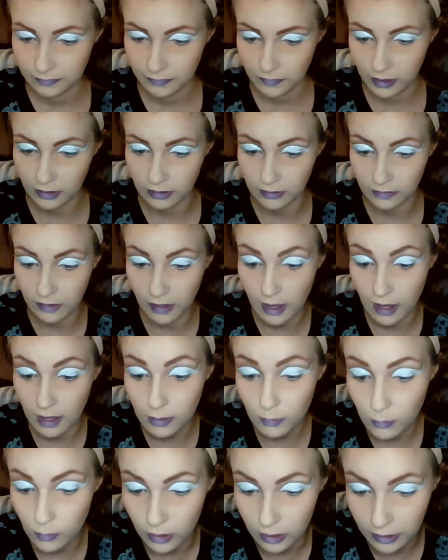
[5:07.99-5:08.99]
because
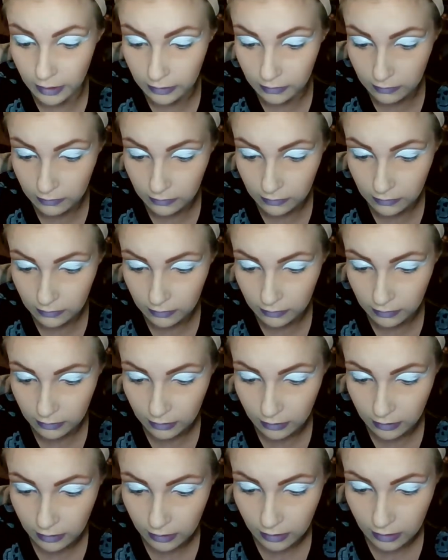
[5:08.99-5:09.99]
I want,
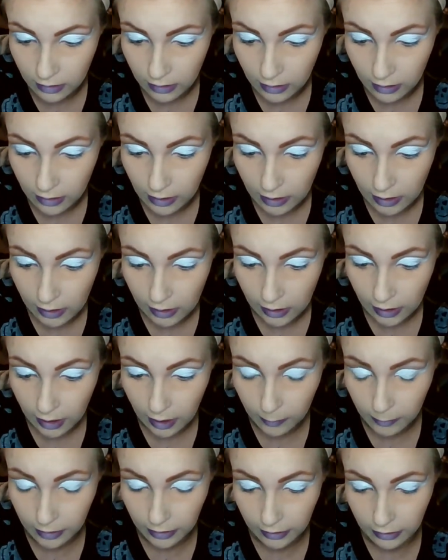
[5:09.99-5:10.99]

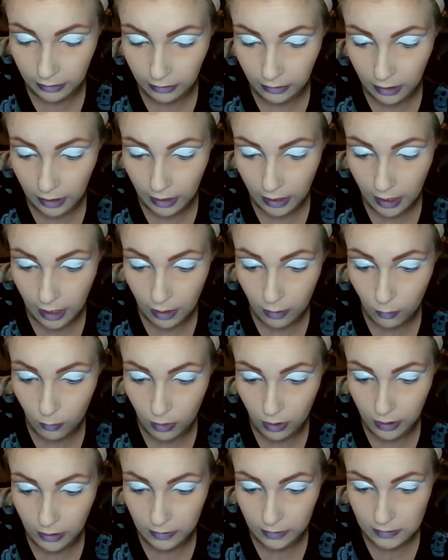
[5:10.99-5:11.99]
I'm not going to lie, I
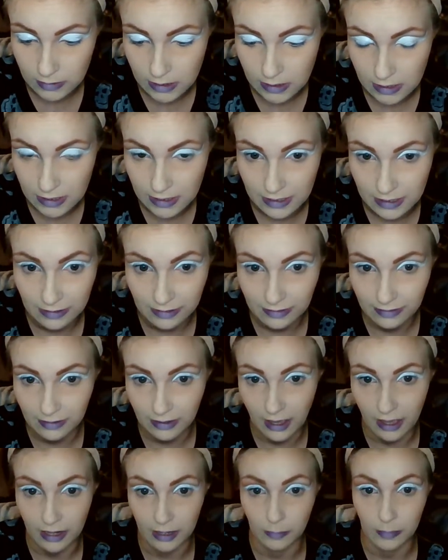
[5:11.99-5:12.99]
want this to
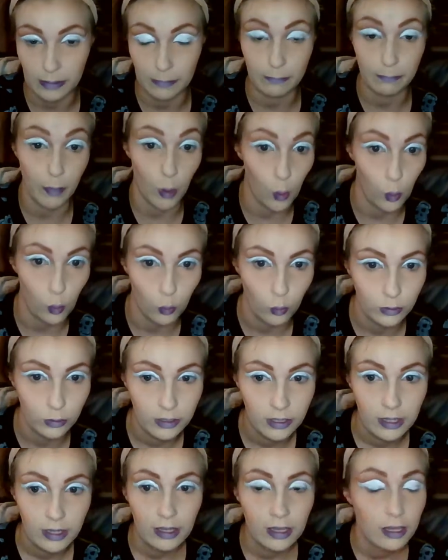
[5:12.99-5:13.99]
kind of be bold
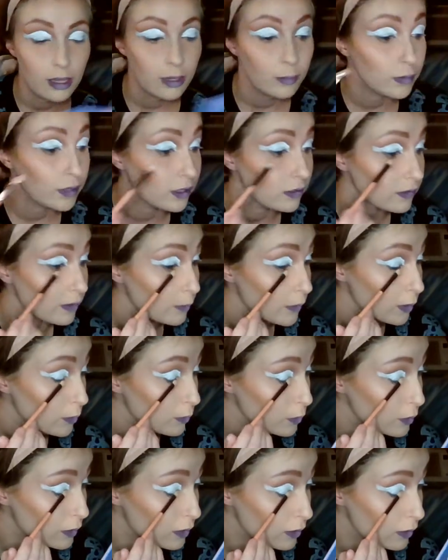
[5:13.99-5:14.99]
because I'm
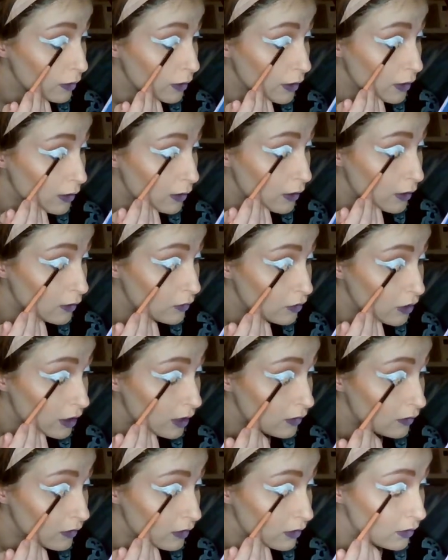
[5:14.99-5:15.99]
completely
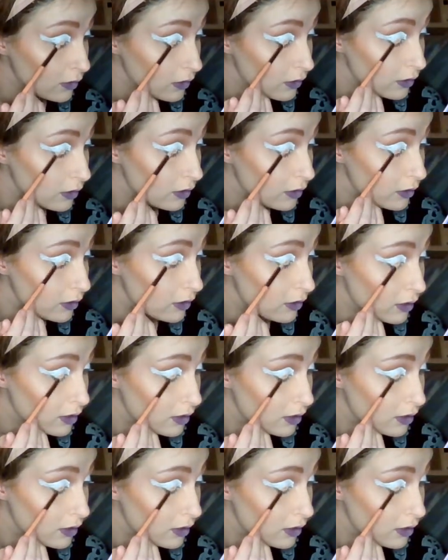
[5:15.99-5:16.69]
changing the look